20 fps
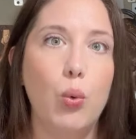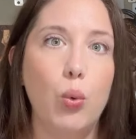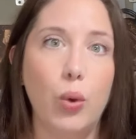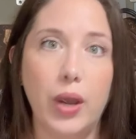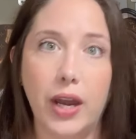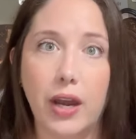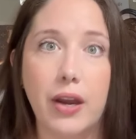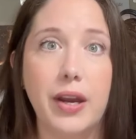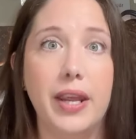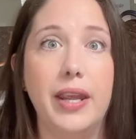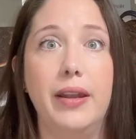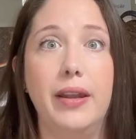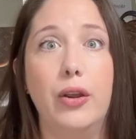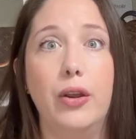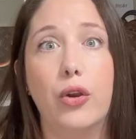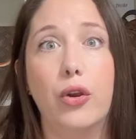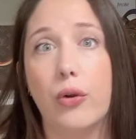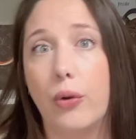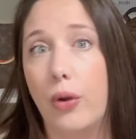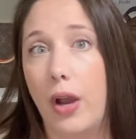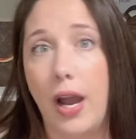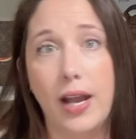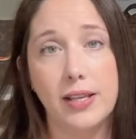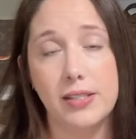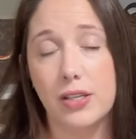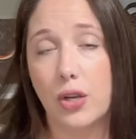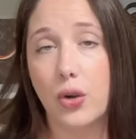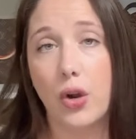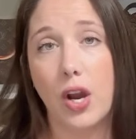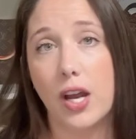wearing
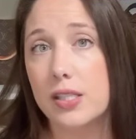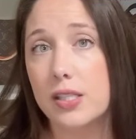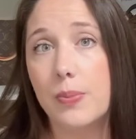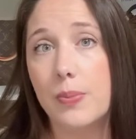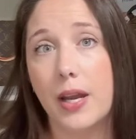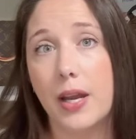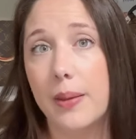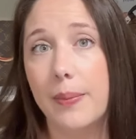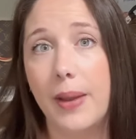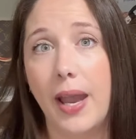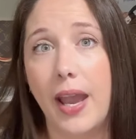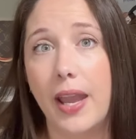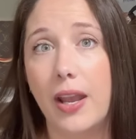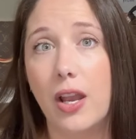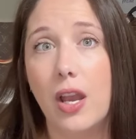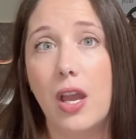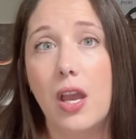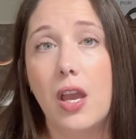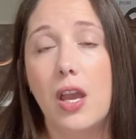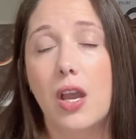as a crossbody bag,